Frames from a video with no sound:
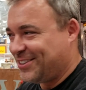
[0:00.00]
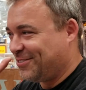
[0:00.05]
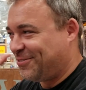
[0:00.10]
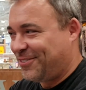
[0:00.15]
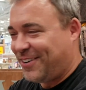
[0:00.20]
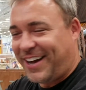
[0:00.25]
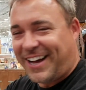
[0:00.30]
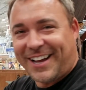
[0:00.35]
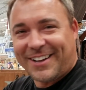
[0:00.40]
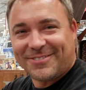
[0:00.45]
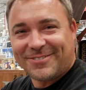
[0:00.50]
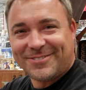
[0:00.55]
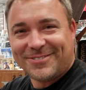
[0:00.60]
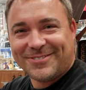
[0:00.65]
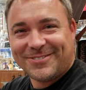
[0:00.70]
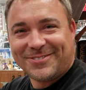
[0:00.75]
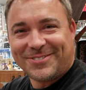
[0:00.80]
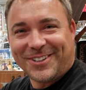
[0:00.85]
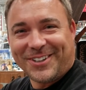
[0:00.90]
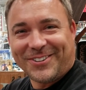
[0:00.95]
the 5
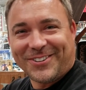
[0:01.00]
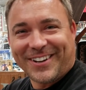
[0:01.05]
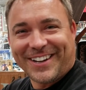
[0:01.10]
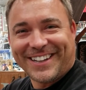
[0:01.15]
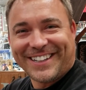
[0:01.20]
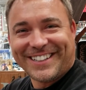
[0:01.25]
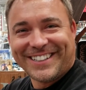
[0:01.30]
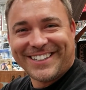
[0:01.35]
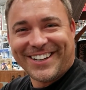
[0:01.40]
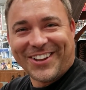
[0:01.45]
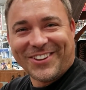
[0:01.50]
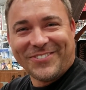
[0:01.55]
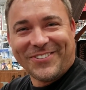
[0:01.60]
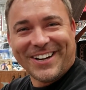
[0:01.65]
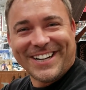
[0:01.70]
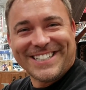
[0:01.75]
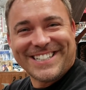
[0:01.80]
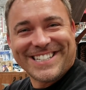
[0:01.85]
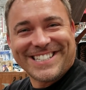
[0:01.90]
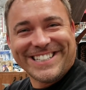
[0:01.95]
freeway on the
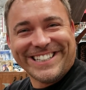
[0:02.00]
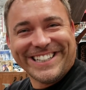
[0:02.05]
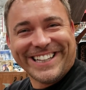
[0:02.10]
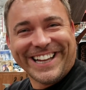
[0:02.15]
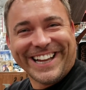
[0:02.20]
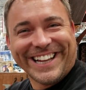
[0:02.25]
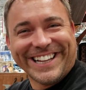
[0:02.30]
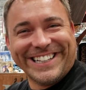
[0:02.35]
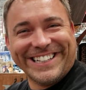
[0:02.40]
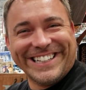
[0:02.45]
way to Disneyland.